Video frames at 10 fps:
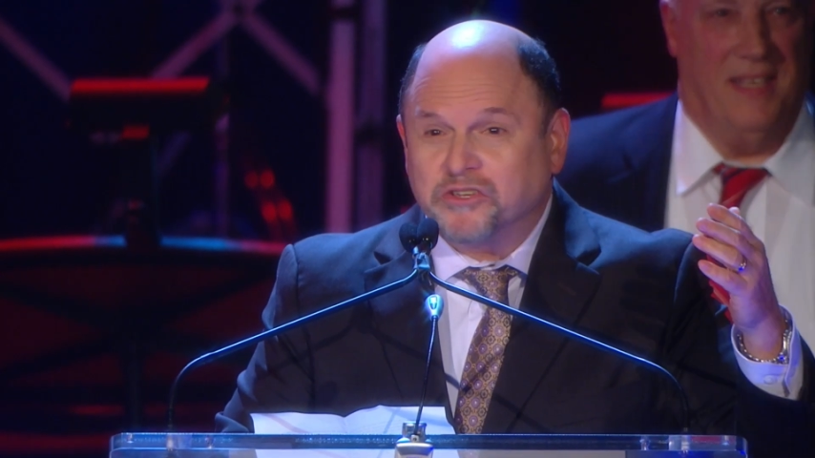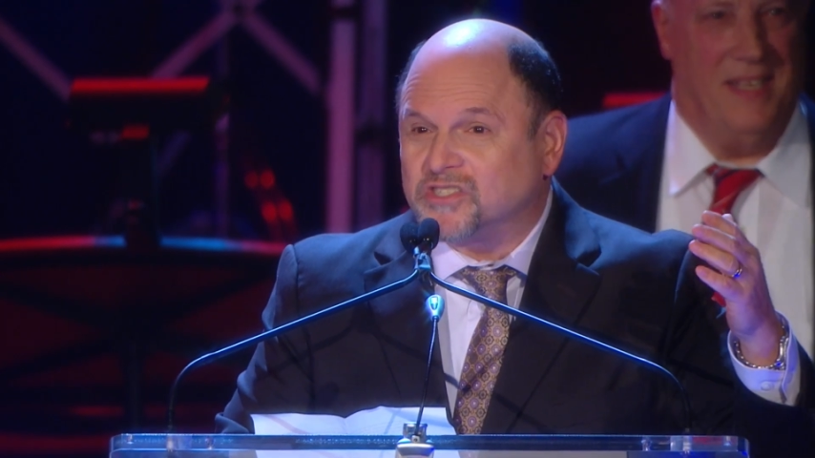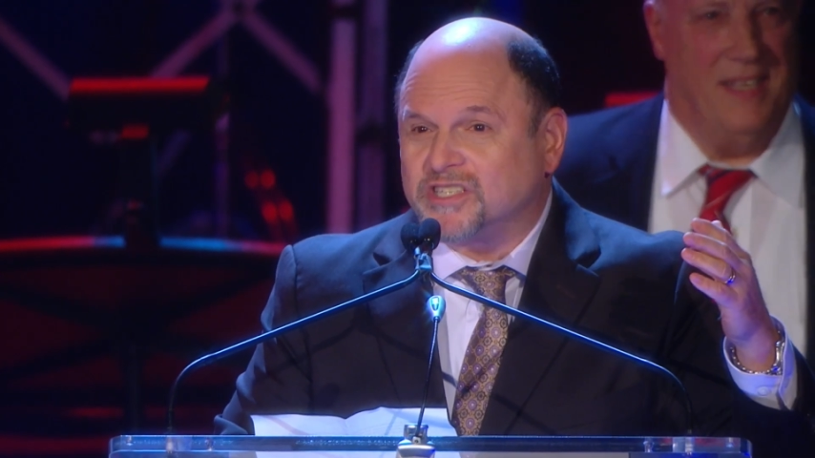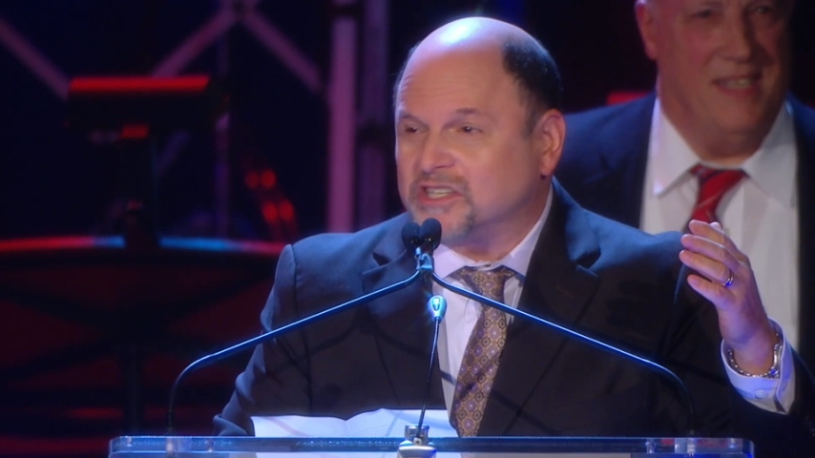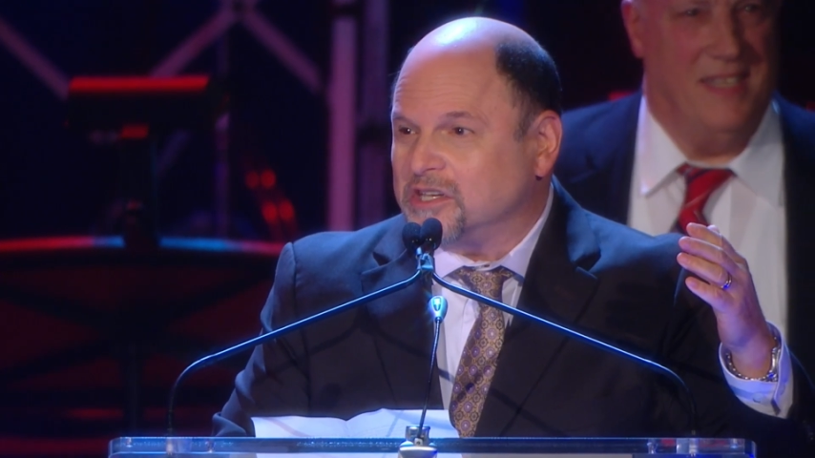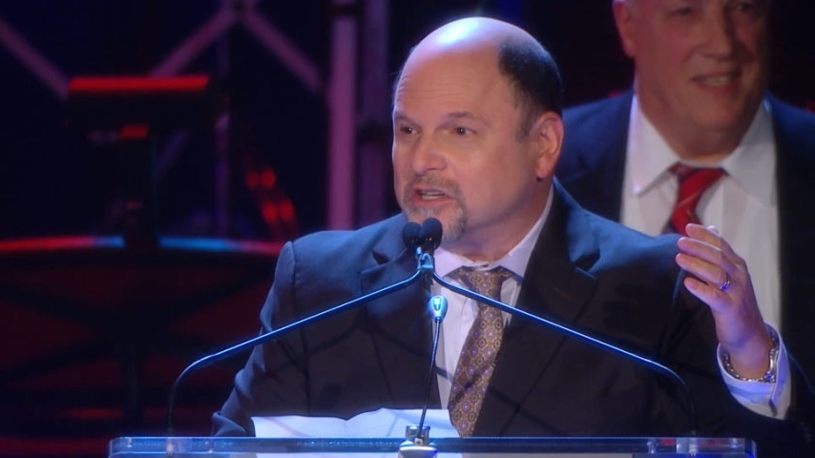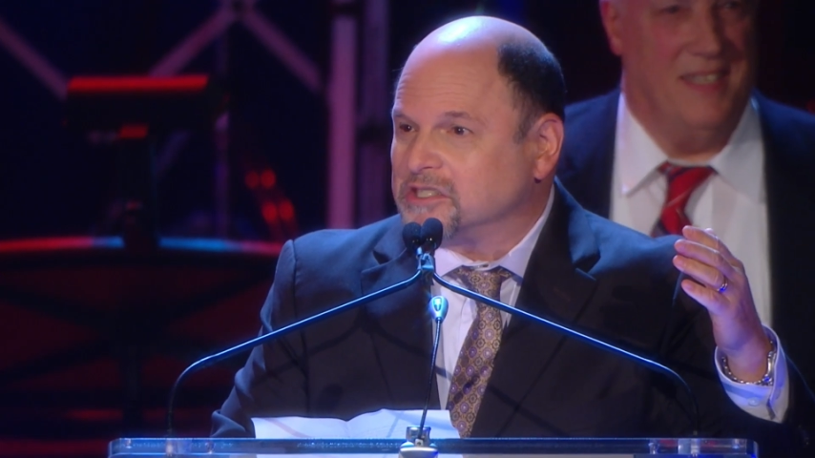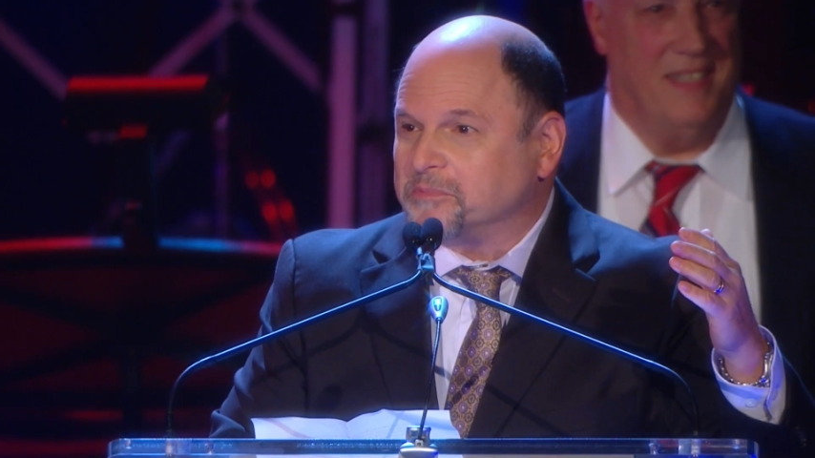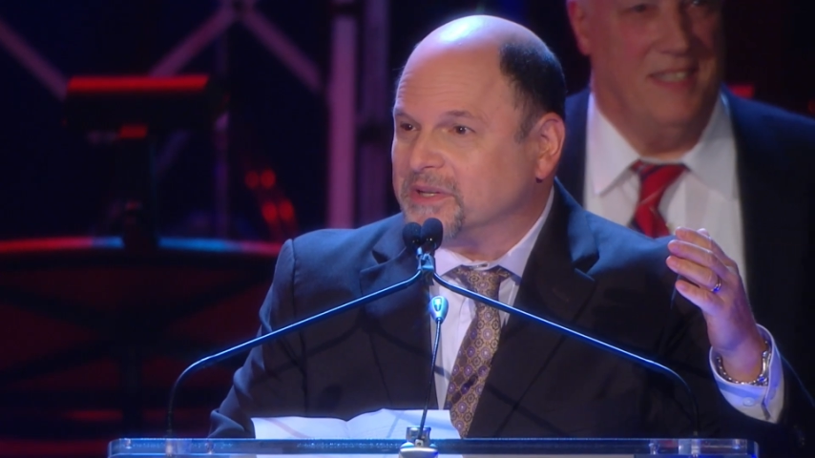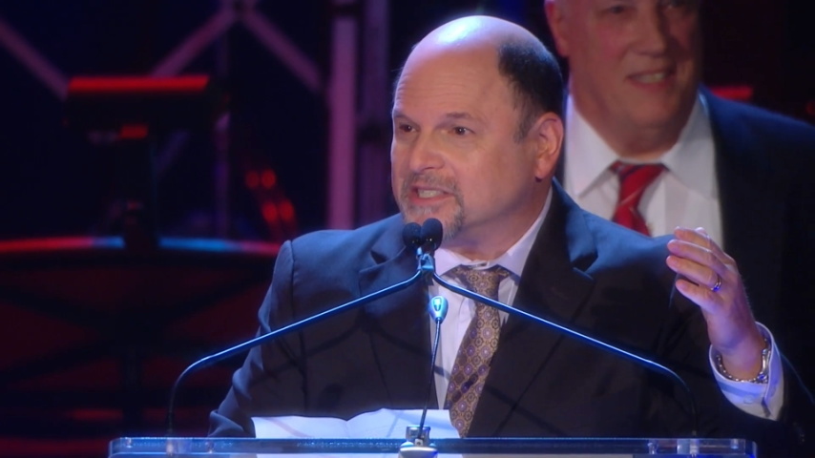6 years
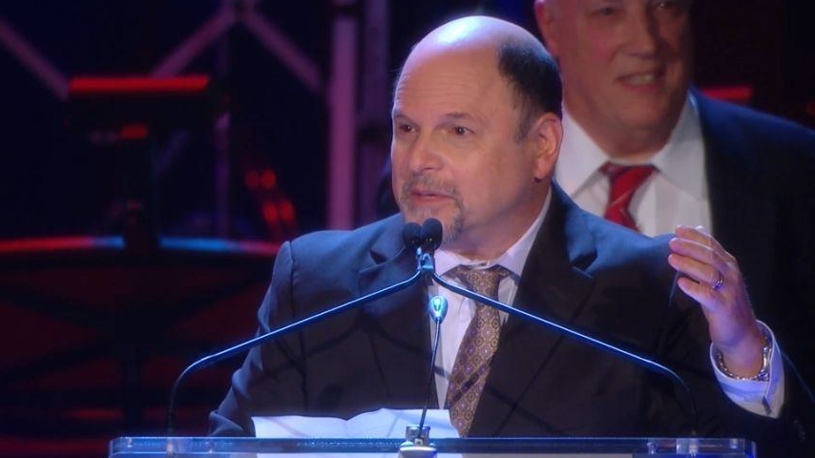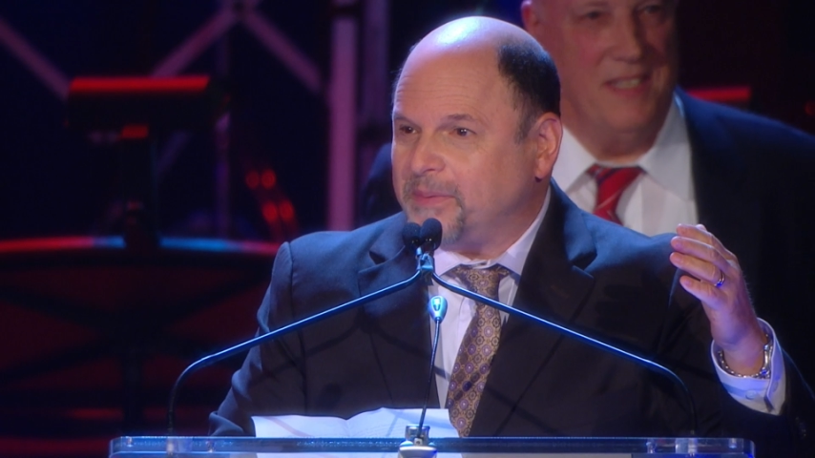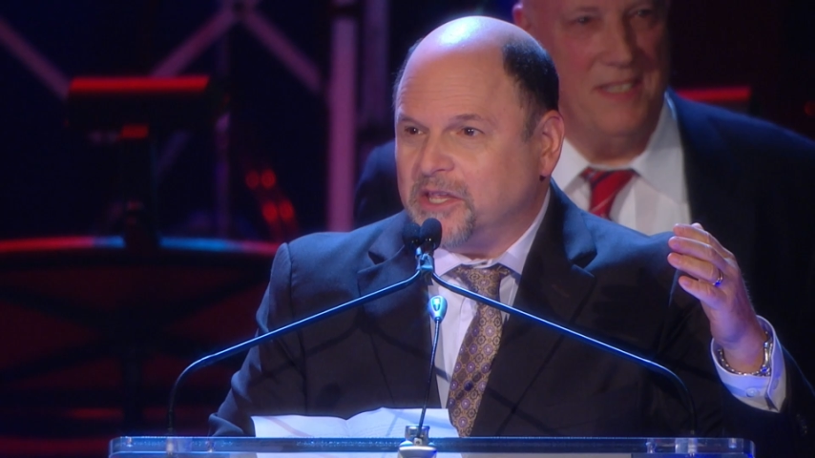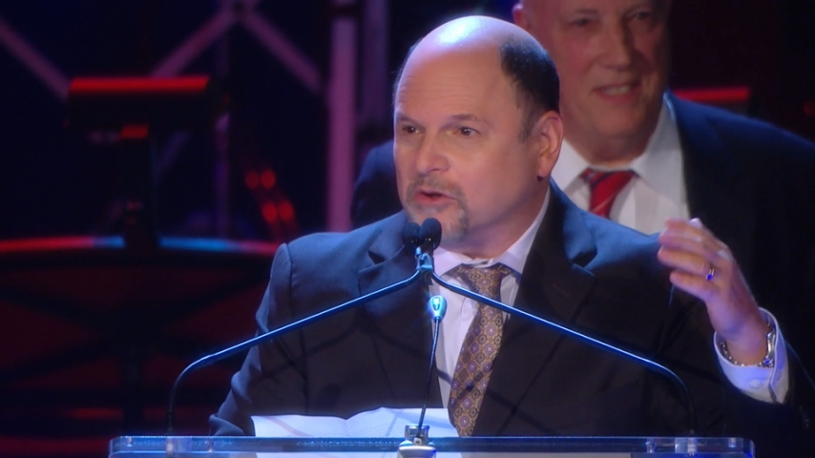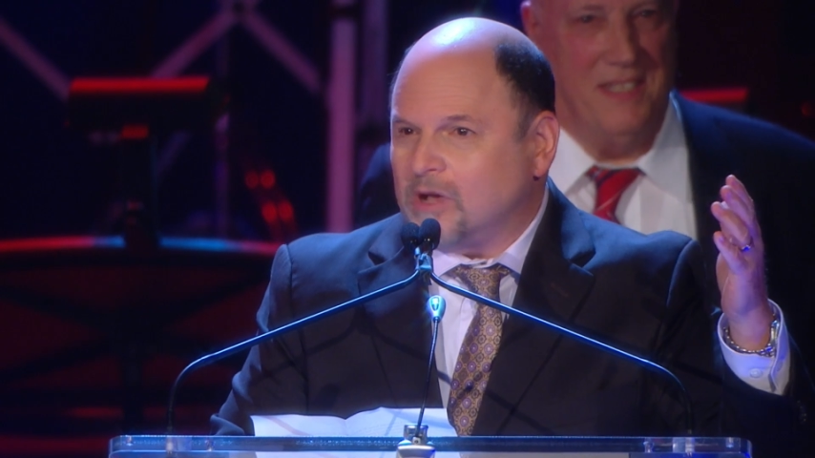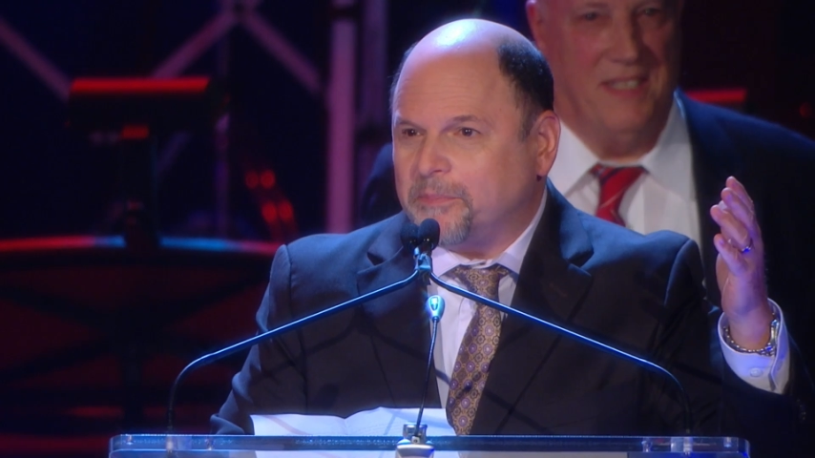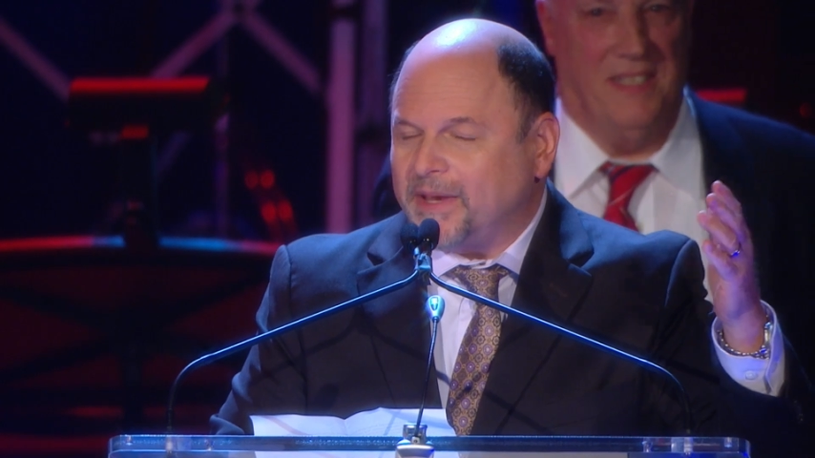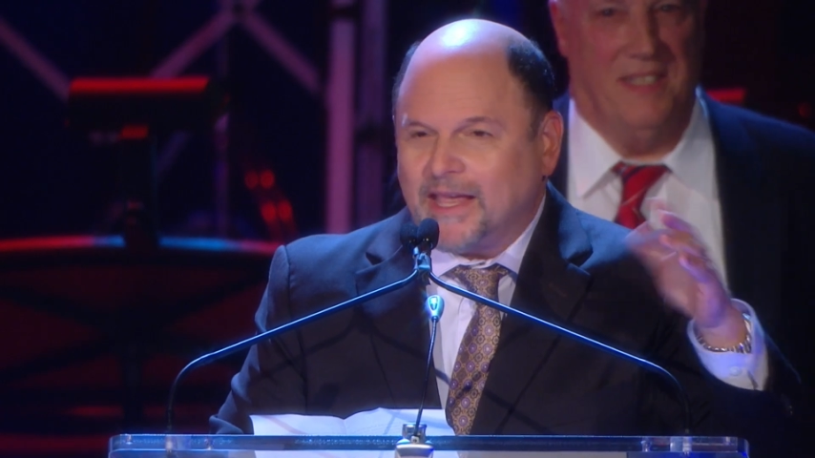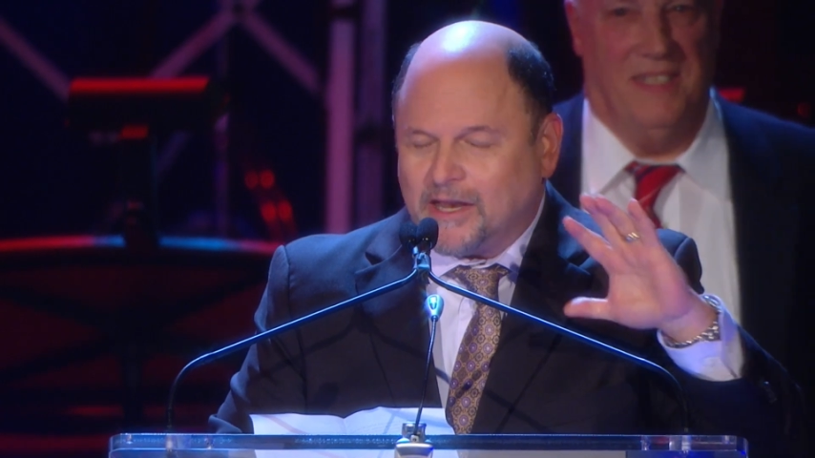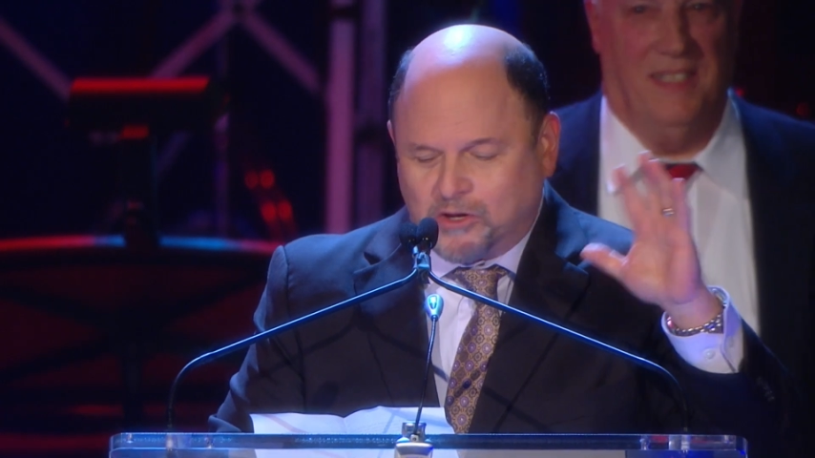in Parsippany or
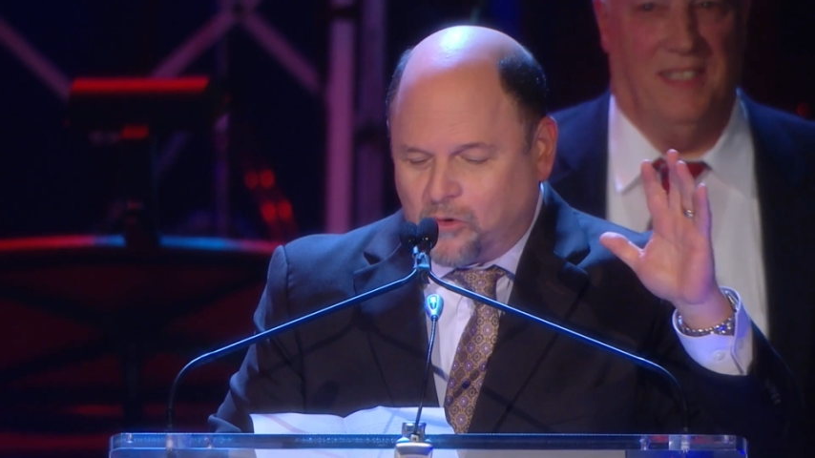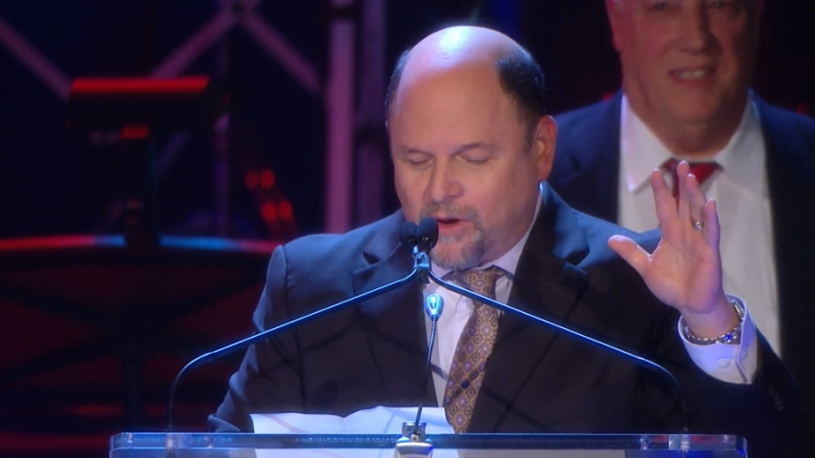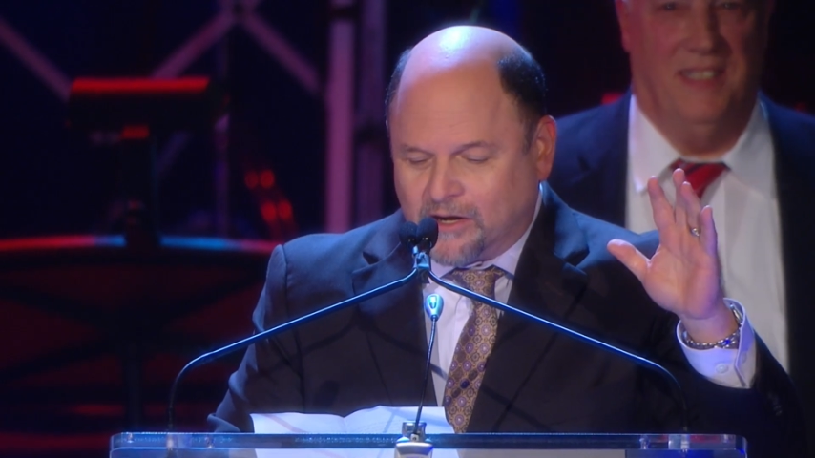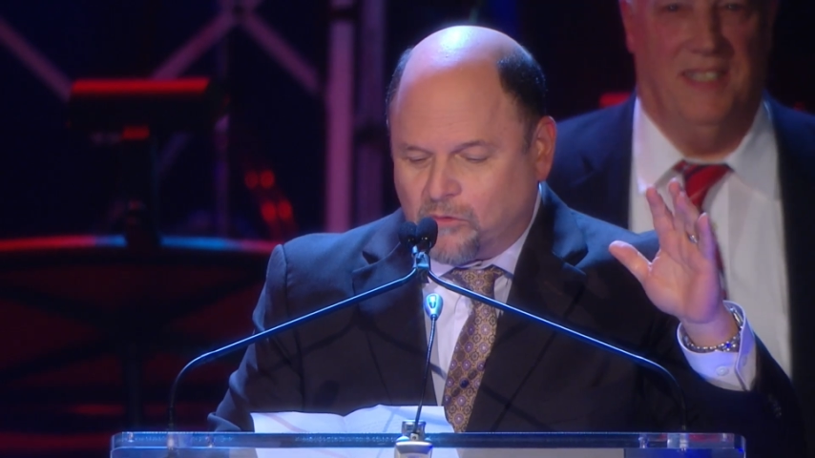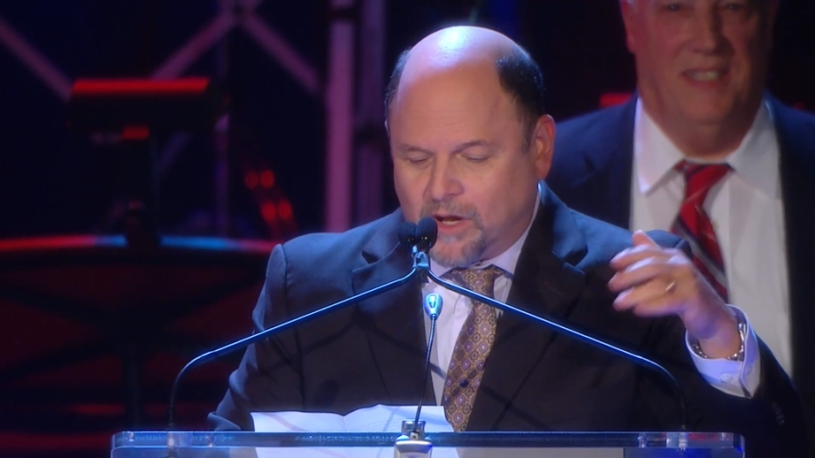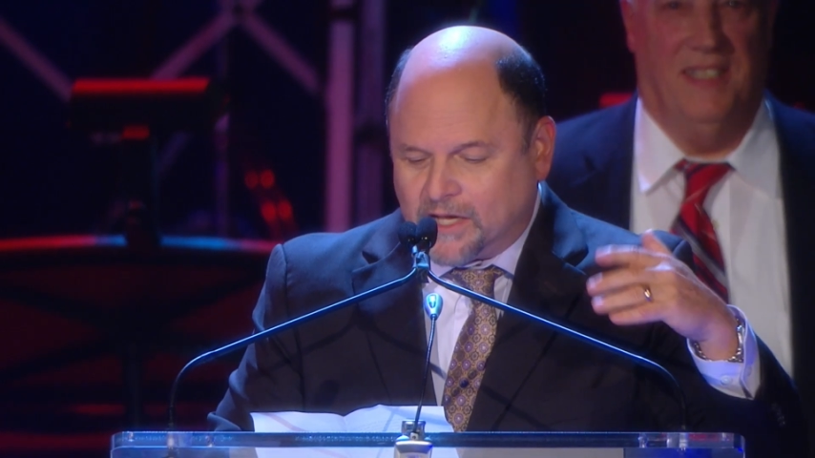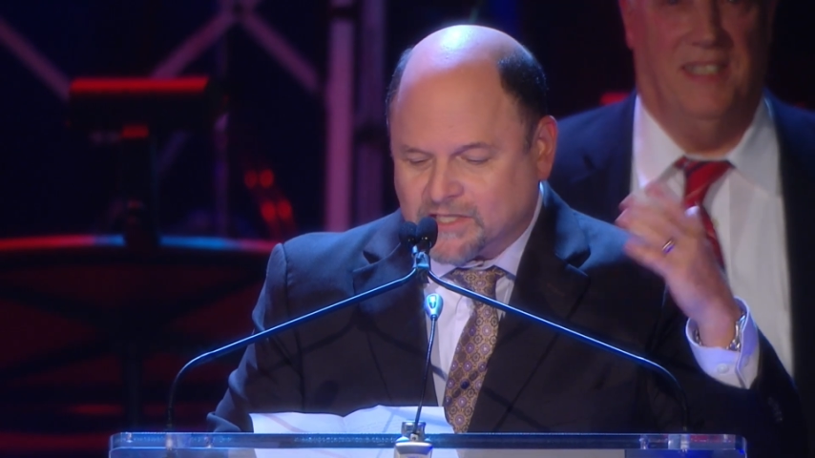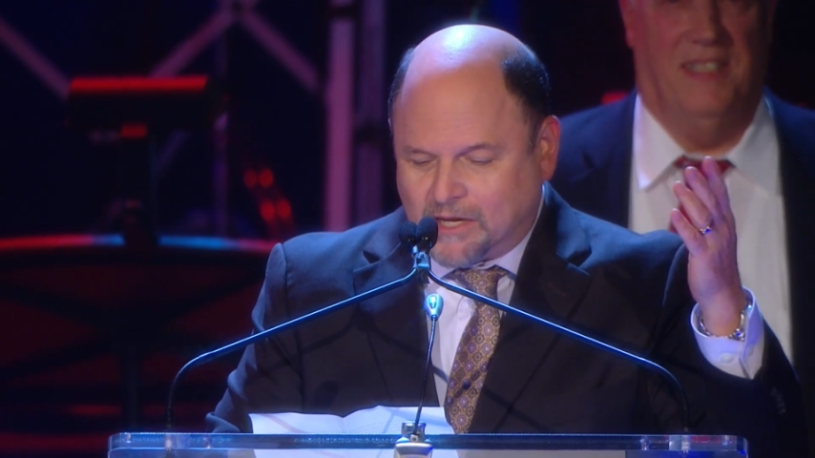Whippany, I don't know where it was.